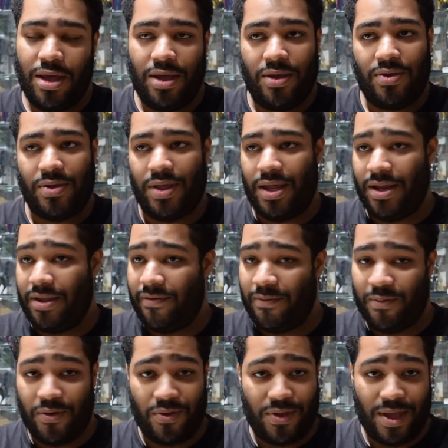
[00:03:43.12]
There's a lot of
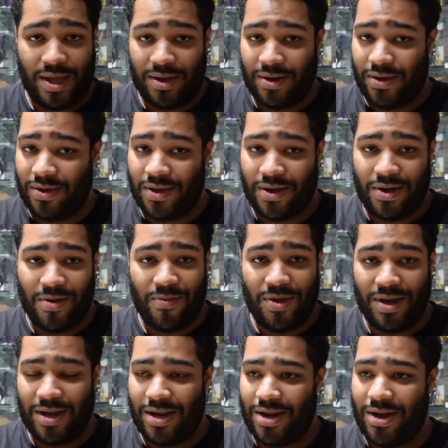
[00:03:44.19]
different personalities that come
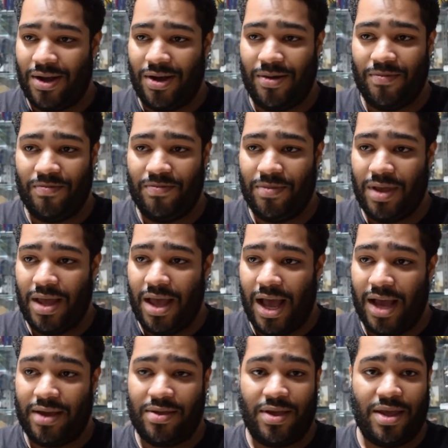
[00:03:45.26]
in. Um,
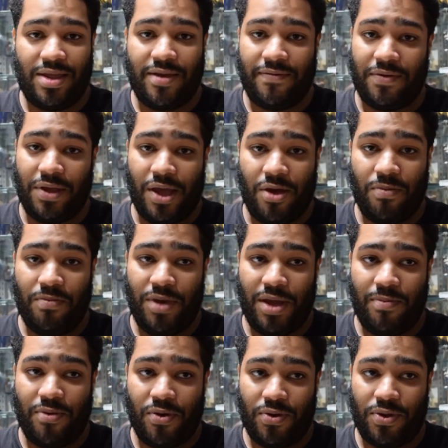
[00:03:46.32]
I can say it definitely helped me
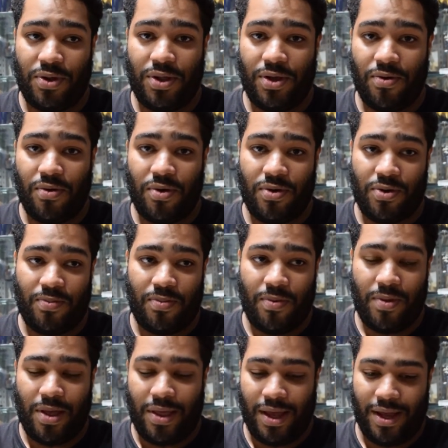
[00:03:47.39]
personally grow as
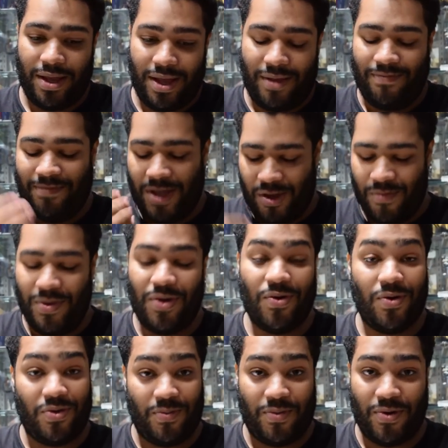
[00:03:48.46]
a, like, it helped me
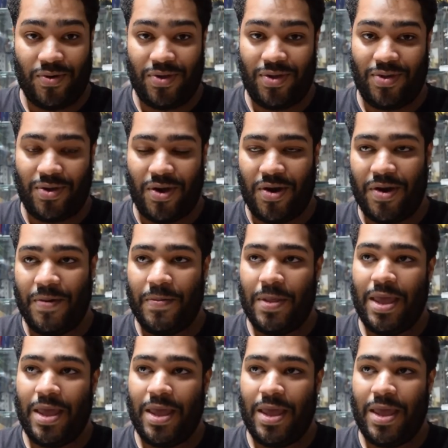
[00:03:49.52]
grow as a person, sorry.